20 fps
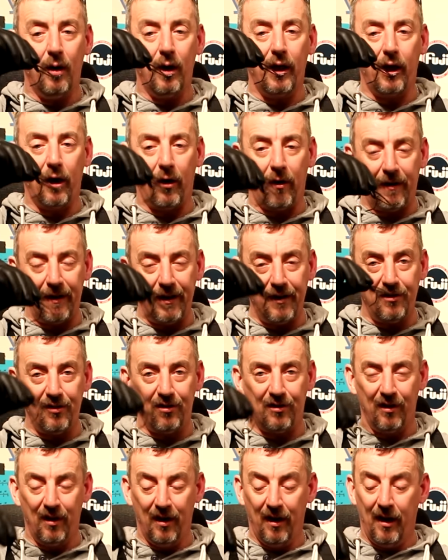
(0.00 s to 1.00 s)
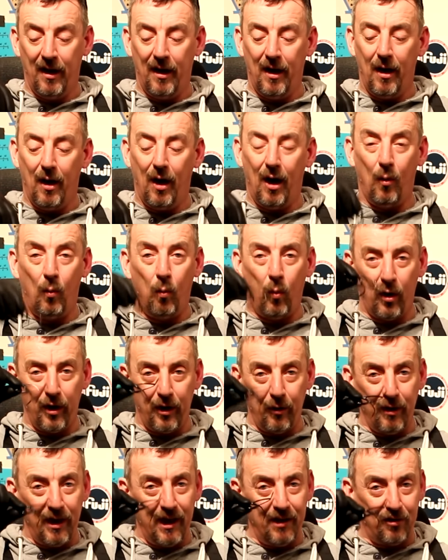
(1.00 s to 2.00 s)
guides are what
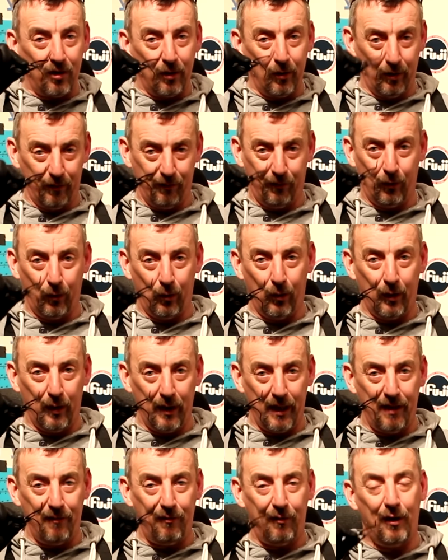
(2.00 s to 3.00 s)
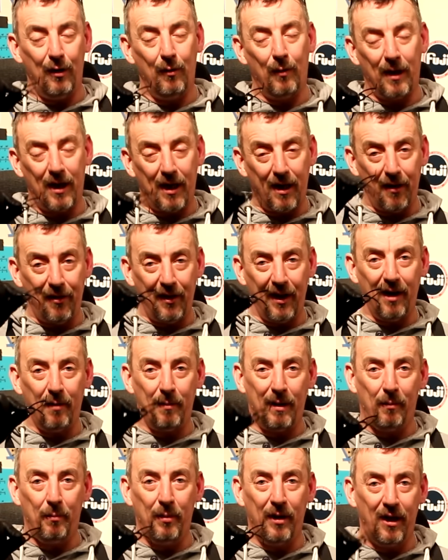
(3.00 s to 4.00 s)
you need to look for if you are thinking
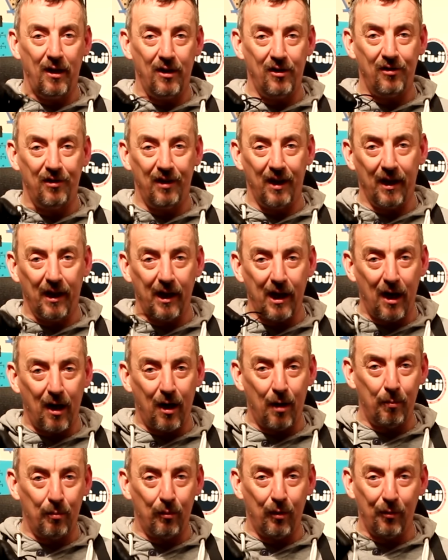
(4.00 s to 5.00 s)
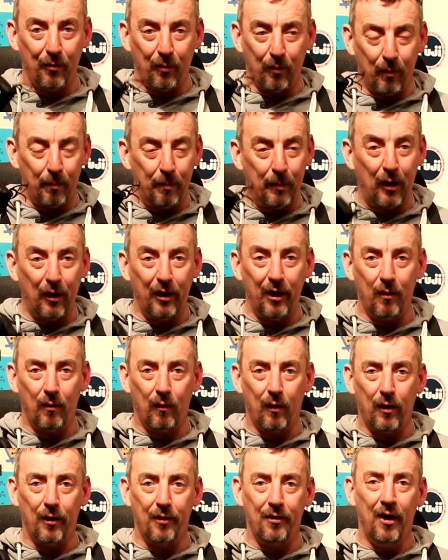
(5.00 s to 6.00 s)
about purchasing a carp rod or a pike
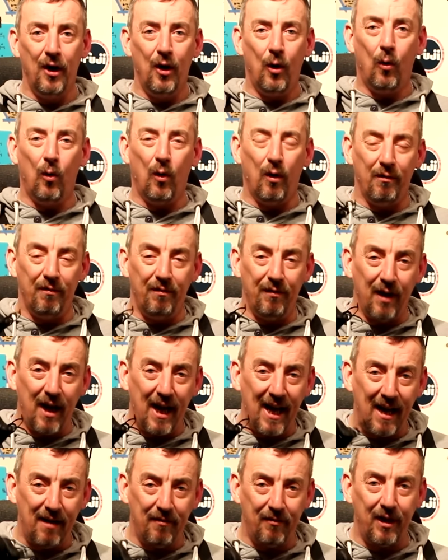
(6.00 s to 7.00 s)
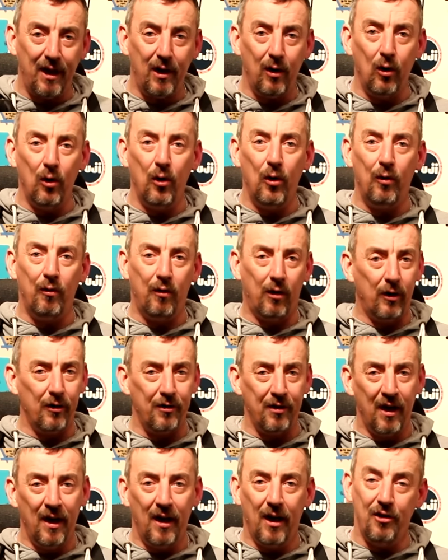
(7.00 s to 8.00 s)
rod or a heavy lure
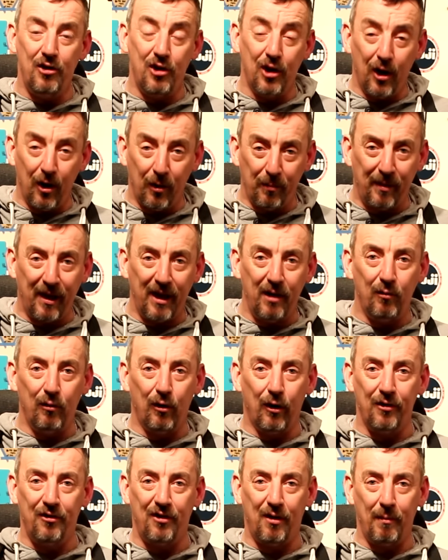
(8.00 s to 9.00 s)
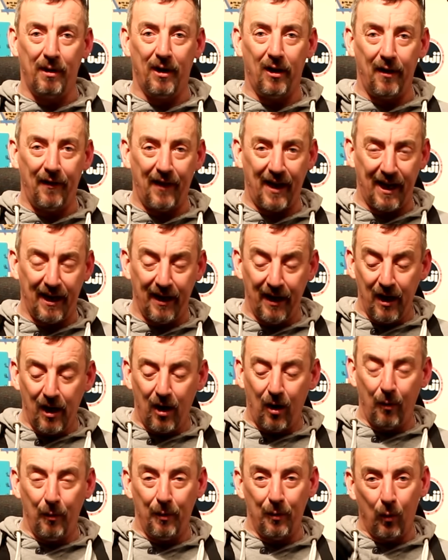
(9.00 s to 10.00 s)
rod, jerk bait rod, something like that.
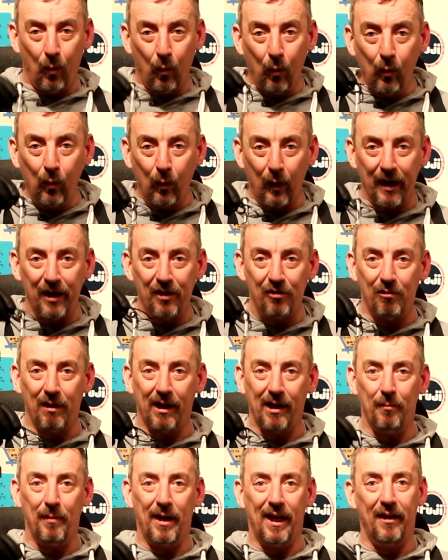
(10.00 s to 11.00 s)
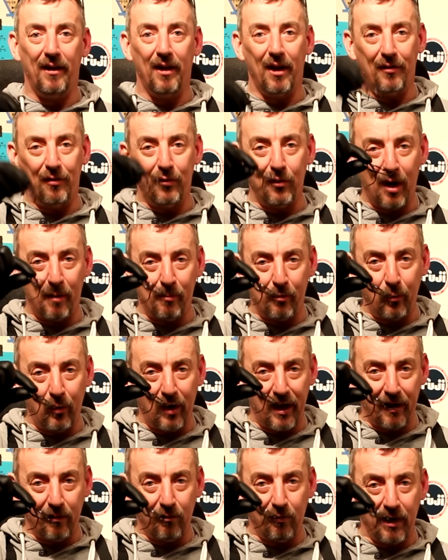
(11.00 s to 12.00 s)
I would always recommend a double
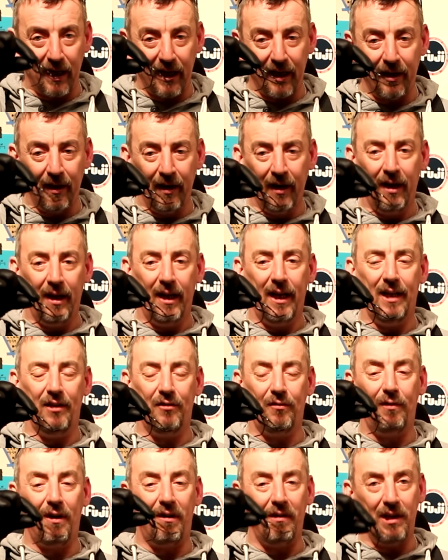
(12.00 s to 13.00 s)
leg ring. It's